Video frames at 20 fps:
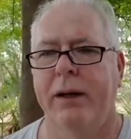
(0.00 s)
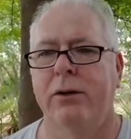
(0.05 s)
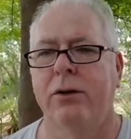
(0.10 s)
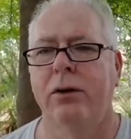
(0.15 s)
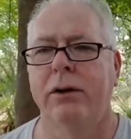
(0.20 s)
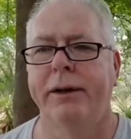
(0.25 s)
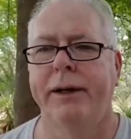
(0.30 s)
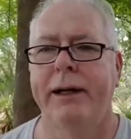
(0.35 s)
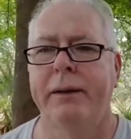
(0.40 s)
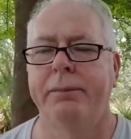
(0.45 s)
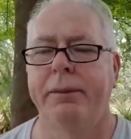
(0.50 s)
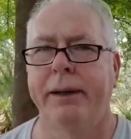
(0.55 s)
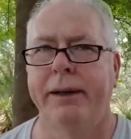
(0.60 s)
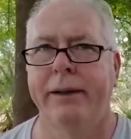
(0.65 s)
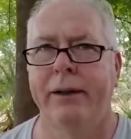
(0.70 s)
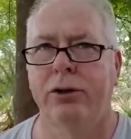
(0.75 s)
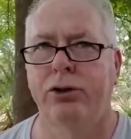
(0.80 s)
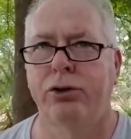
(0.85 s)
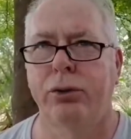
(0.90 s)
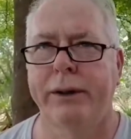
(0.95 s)
I couldn't keep
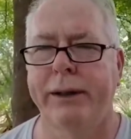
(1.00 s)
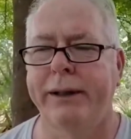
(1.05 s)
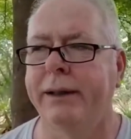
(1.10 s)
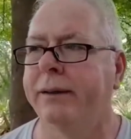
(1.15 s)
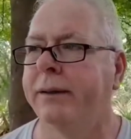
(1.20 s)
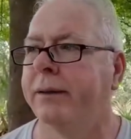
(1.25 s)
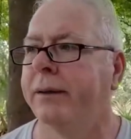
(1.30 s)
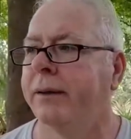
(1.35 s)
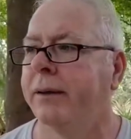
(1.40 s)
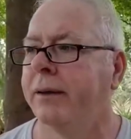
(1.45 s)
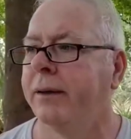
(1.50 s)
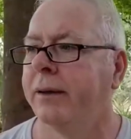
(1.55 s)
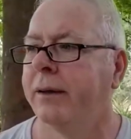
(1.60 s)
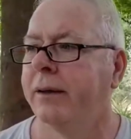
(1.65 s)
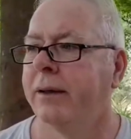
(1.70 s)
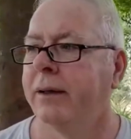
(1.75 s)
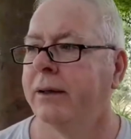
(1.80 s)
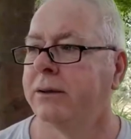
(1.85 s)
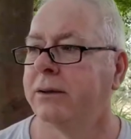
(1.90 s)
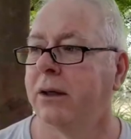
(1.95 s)
it in a tree.
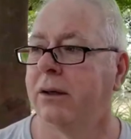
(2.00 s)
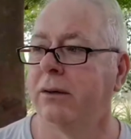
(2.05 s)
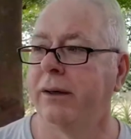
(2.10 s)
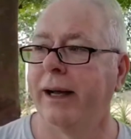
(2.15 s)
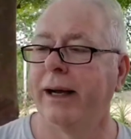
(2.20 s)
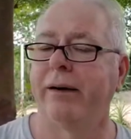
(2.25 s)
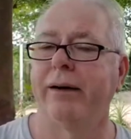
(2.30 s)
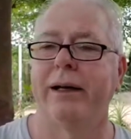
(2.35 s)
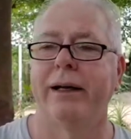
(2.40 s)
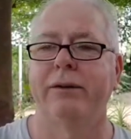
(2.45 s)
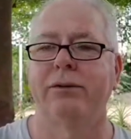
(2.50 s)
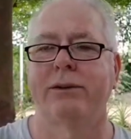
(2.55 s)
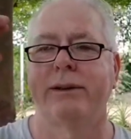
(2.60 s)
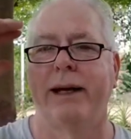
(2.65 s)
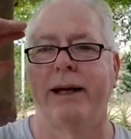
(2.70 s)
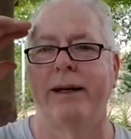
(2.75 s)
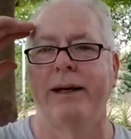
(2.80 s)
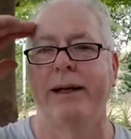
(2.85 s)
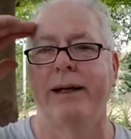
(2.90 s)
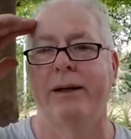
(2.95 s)
So now it
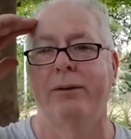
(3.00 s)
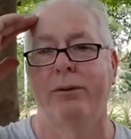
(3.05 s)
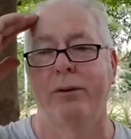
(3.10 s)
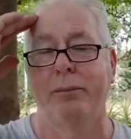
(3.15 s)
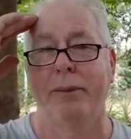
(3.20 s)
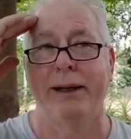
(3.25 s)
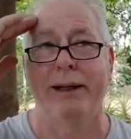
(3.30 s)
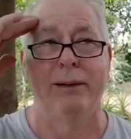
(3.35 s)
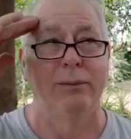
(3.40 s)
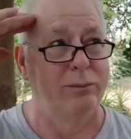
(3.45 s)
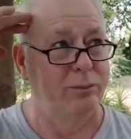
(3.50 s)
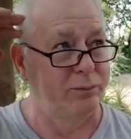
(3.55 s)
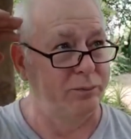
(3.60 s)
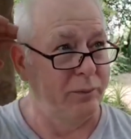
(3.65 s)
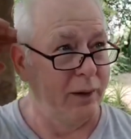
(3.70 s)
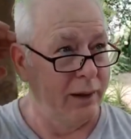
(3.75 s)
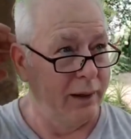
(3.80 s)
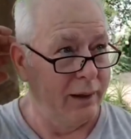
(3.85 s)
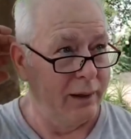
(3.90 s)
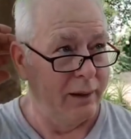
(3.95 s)
lives down here with me.
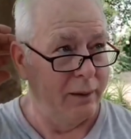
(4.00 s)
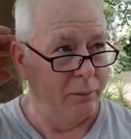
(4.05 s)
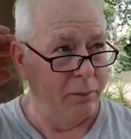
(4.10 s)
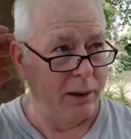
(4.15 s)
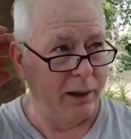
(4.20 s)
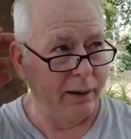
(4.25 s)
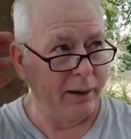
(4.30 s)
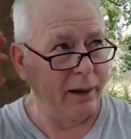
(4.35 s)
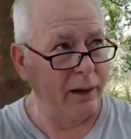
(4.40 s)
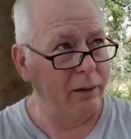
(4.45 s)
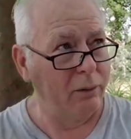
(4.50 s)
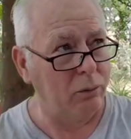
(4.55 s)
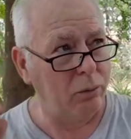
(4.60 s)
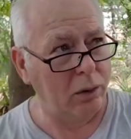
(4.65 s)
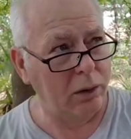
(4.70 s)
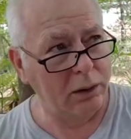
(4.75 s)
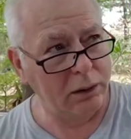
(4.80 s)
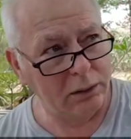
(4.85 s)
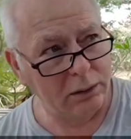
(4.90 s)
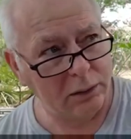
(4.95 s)
But I got
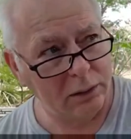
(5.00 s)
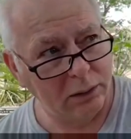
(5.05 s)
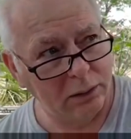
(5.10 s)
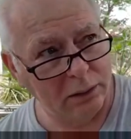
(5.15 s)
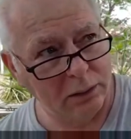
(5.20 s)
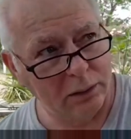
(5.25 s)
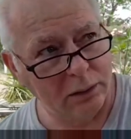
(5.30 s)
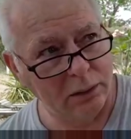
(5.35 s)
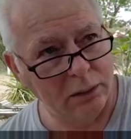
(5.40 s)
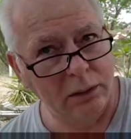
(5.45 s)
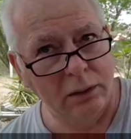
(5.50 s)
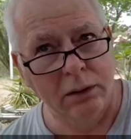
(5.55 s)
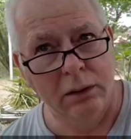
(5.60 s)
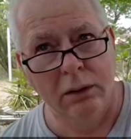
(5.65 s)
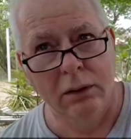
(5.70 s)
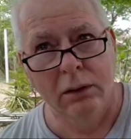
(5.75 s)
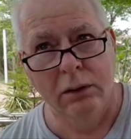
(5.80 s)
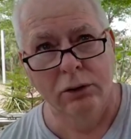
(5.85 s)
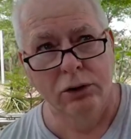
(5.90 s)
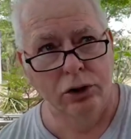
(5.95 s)
1,
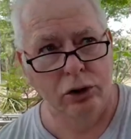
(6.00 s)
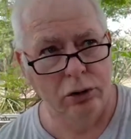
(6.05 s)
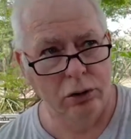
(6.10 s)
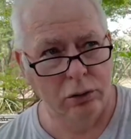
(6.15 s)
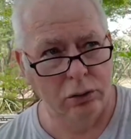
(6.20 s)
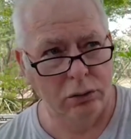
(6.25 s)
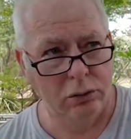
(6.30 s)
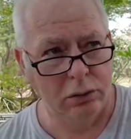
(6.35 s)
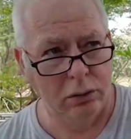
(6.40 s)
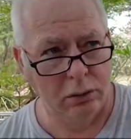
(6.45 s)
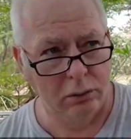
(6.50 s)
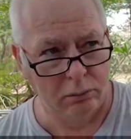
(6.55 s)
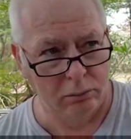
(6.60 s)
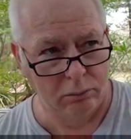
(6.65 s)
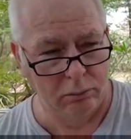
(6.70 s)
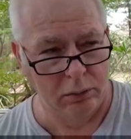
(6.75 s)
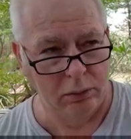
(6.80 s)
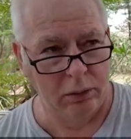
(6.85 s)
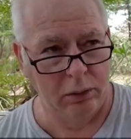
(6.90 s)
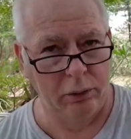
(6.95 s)
2,
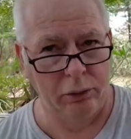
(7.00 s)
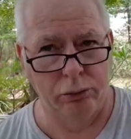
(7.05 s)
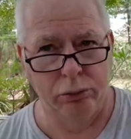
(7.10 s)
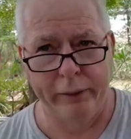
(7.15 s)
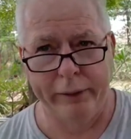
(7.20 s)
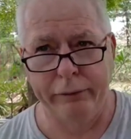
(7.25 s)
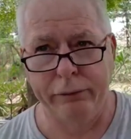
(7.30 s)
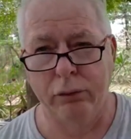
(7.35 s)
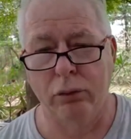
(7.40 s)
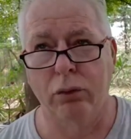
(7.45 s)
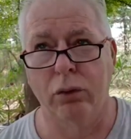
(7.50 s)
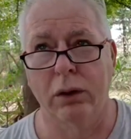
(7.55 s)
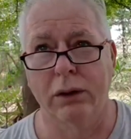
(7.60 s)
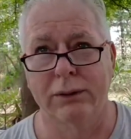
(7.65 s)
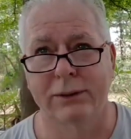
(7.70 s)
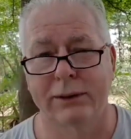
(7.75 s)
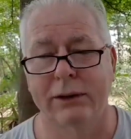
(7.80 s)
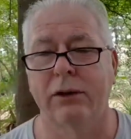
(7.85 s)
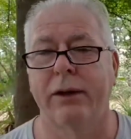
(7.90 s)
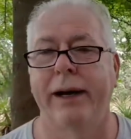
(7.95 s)
3,
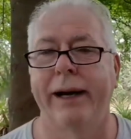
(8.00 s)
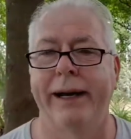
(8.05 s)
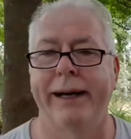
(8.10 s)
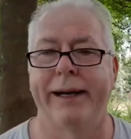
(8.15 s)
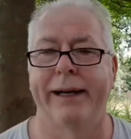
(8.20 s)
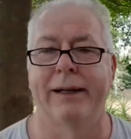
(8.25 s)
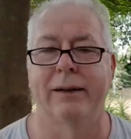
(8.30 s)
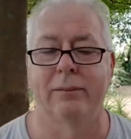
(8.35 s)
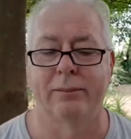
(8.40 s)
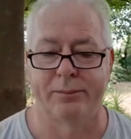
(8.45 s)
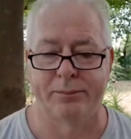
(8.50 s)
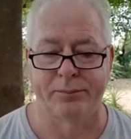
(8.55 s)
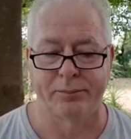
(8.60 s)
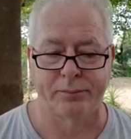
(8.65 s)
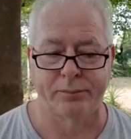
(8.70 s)
4 still hanging.